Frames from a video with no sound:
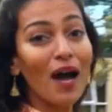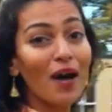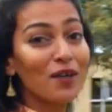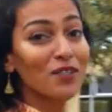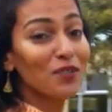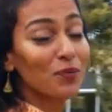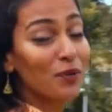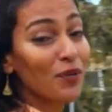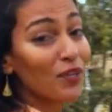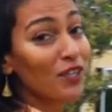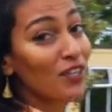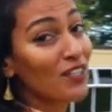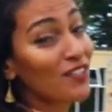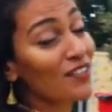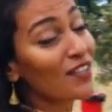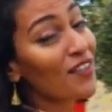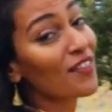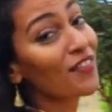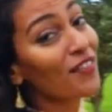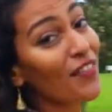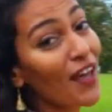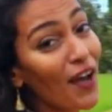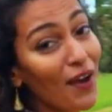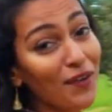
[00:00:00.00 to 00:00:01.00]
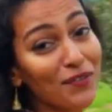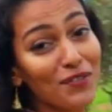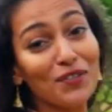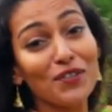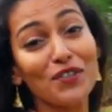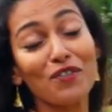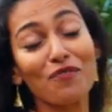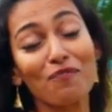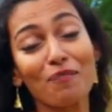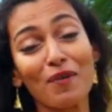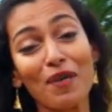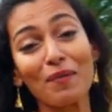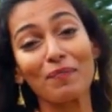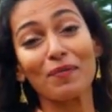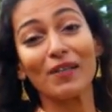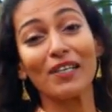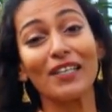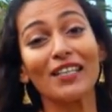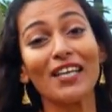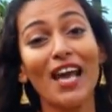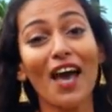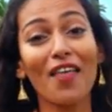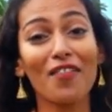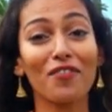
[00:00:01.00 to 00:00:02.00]
hours we're going to see thousands of
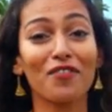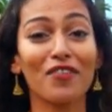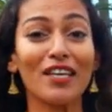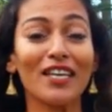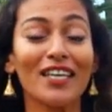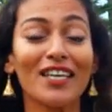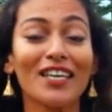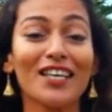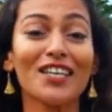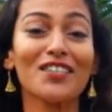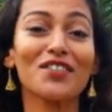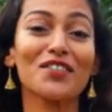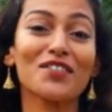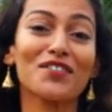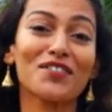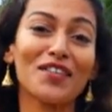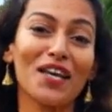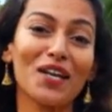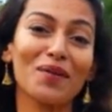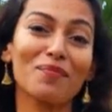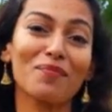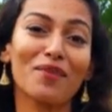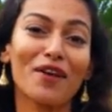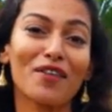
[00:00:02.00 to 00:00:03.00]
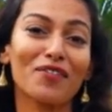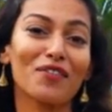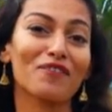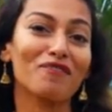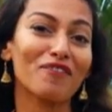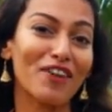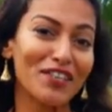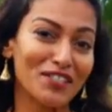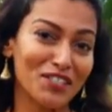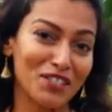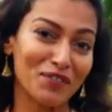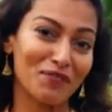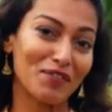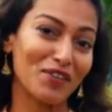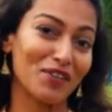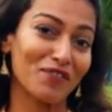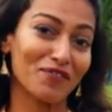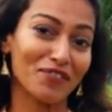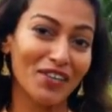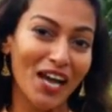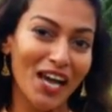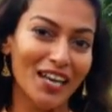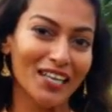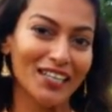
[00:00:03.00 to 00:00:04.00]
people gathering here to celebrate the festival
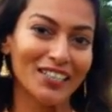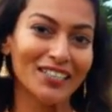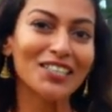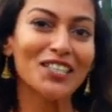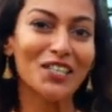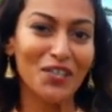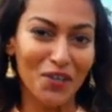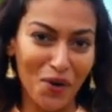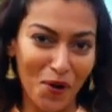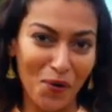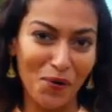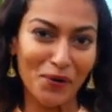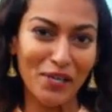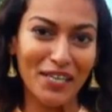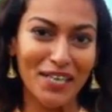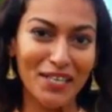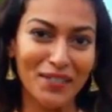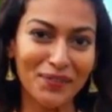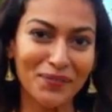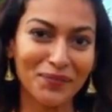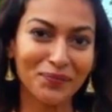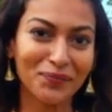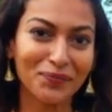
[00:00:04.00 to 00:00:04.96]
of colour, Holi.